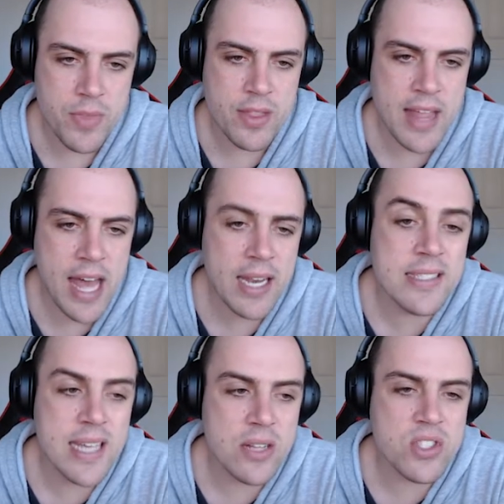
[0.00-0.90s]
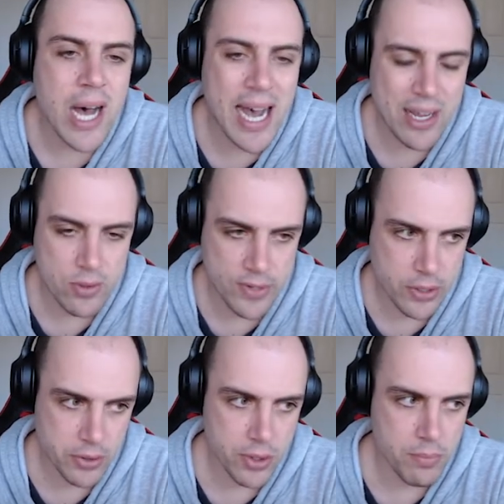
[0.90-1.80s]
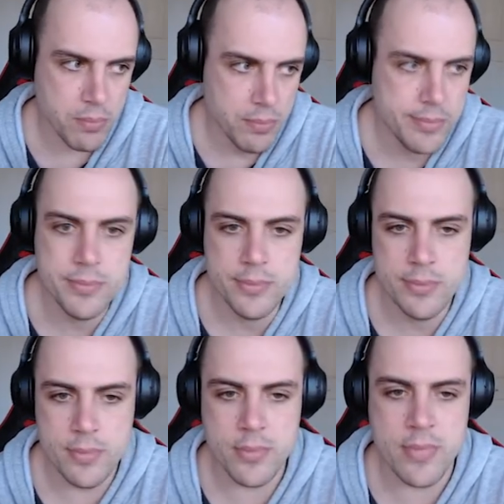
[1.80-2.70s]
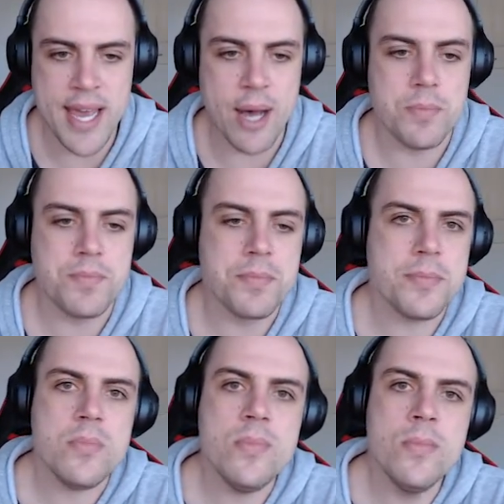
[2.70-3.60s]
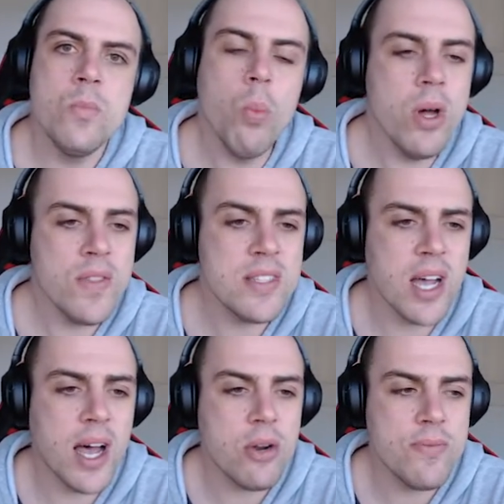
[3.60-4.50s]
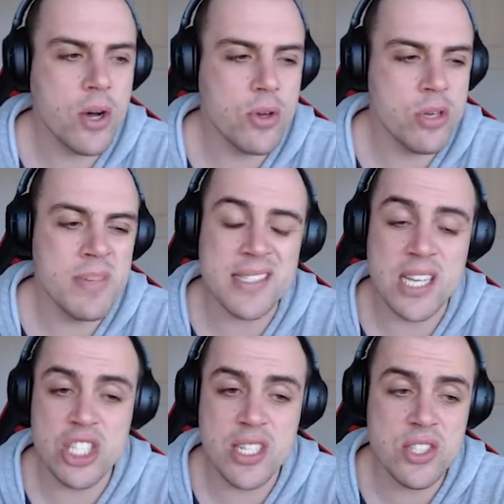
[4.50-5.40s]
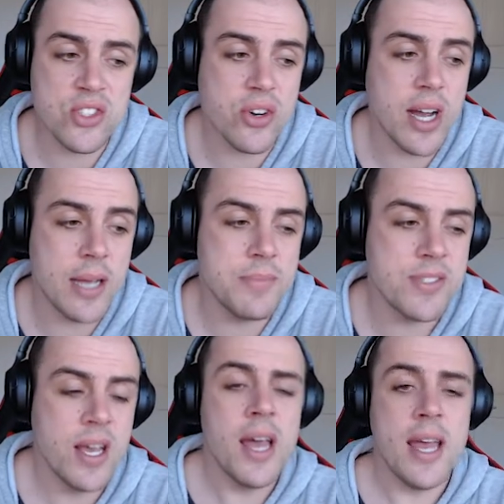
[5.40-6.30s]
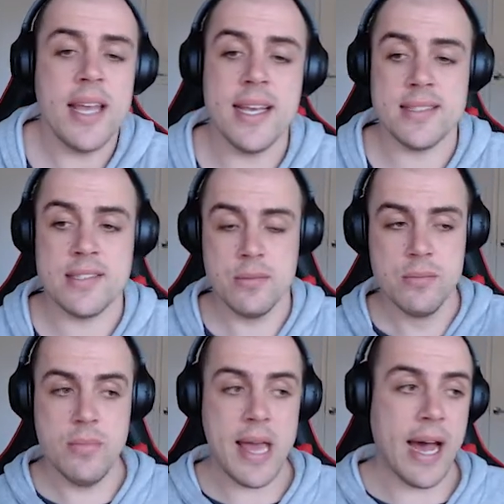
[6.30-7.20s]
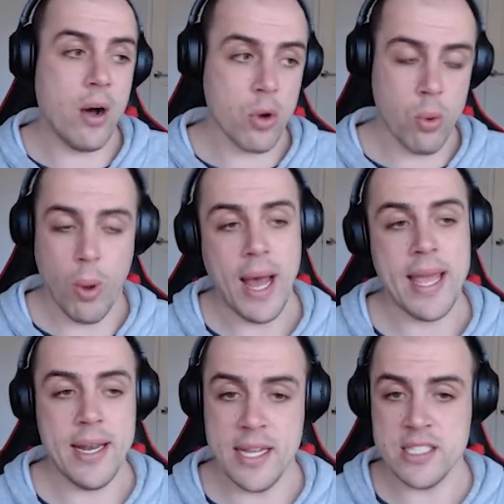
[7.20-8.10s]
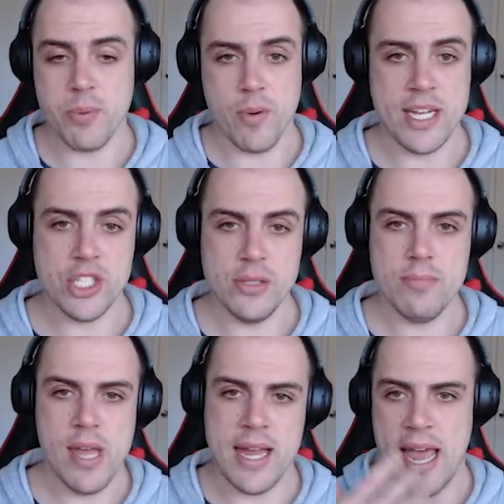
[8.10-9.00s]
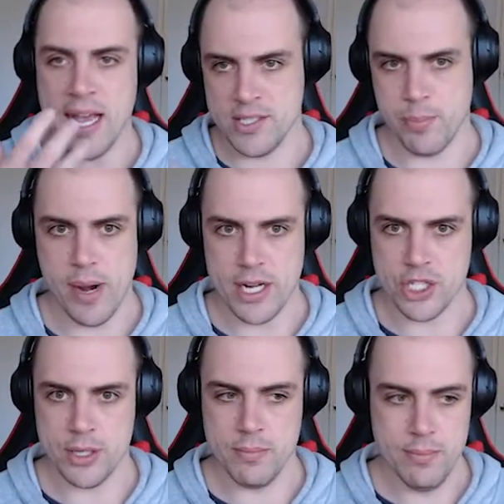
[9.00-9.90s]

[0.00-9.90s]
That is our tidal volume. Now, what the tidal volume essentially describes is our quiet inspiration and expiration.